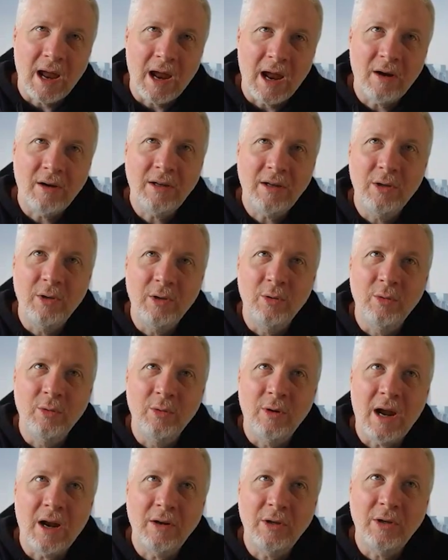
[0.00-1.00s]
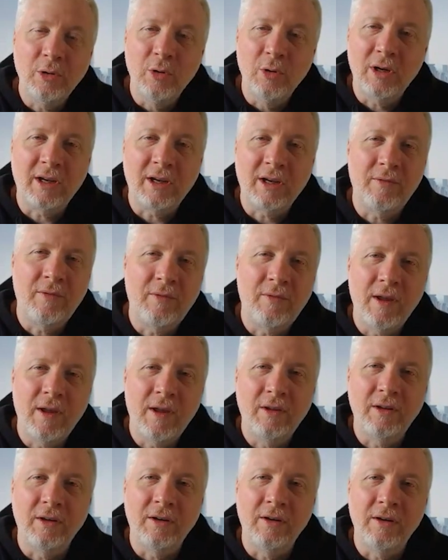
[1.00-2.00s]
How do you look at
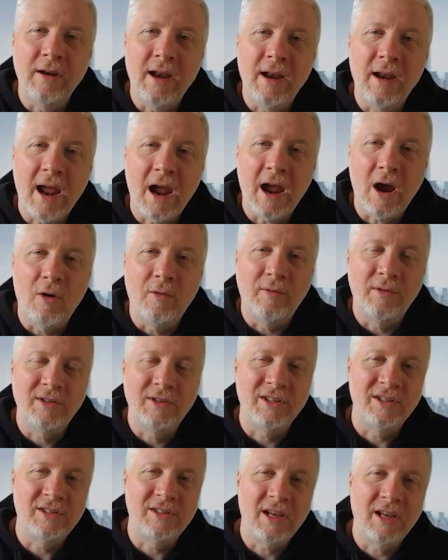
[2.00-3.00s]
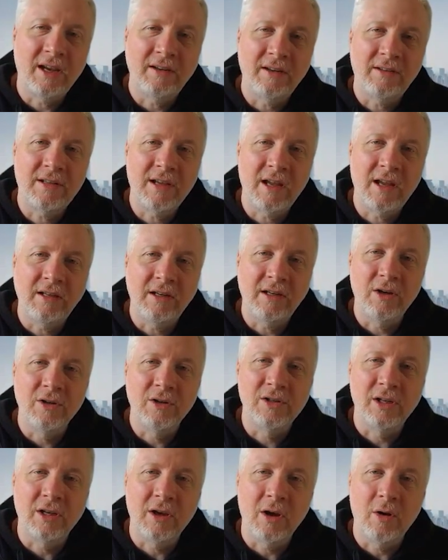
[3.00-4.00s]
failure now versus, say, 10
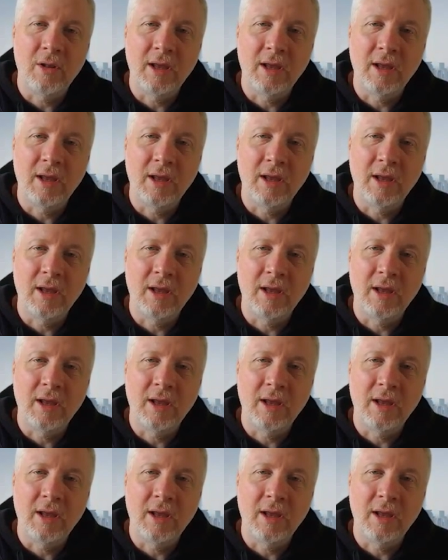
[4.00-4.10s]
years ago?